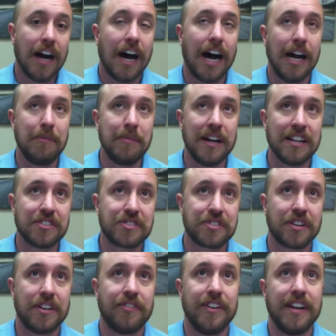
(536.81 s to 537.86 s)
I'm not
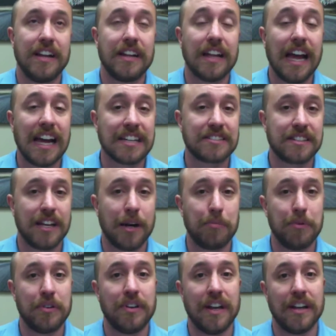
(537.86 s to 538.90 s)
sure if it'll actually help
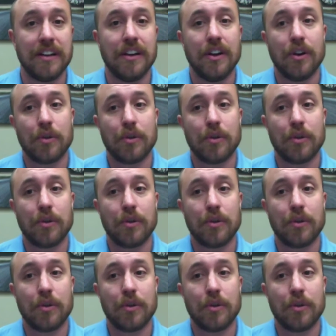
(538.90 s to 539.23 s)
you get